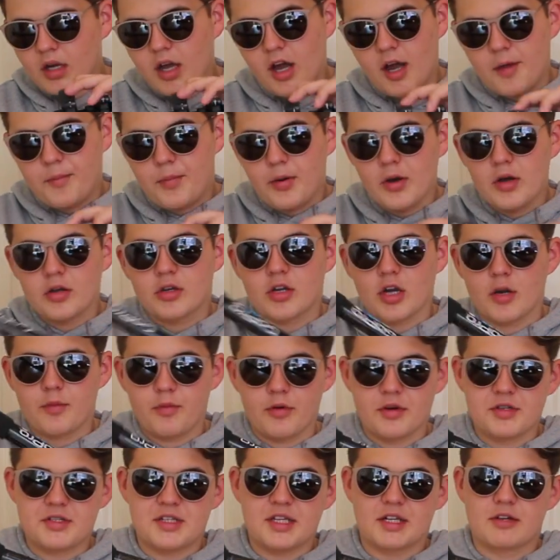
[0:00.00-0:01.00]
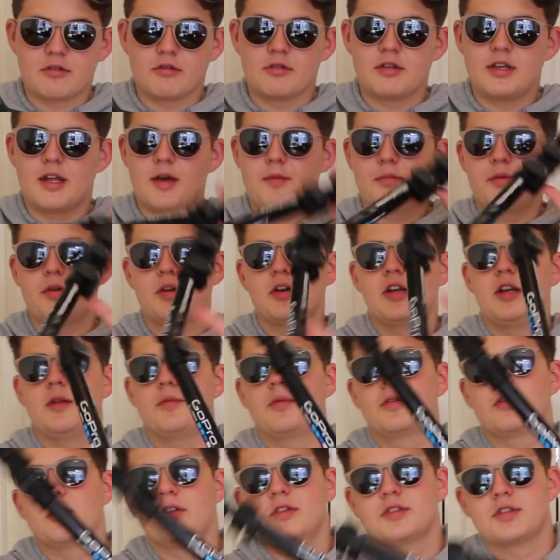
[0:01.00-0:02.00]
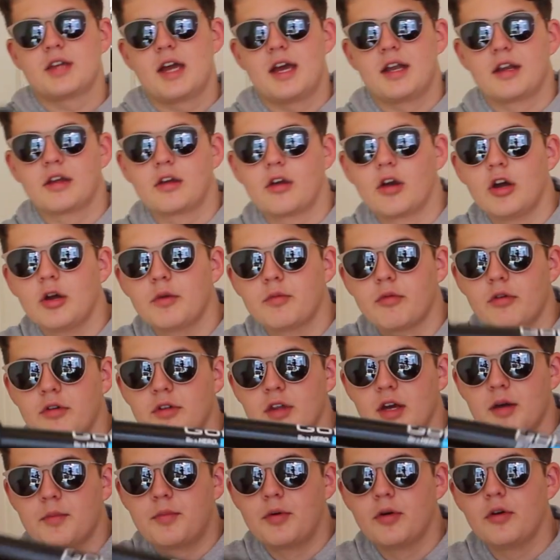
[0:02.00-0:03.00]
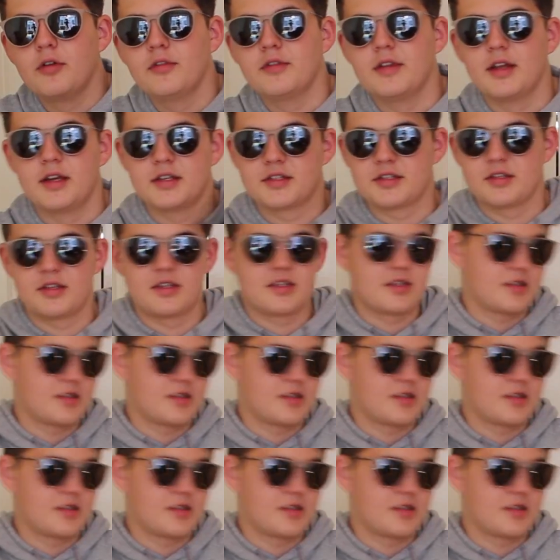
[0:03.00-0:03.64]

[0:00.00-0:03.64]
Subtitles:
I put a GoPro sticker on there purely because I had a GoPro that I put on there, so it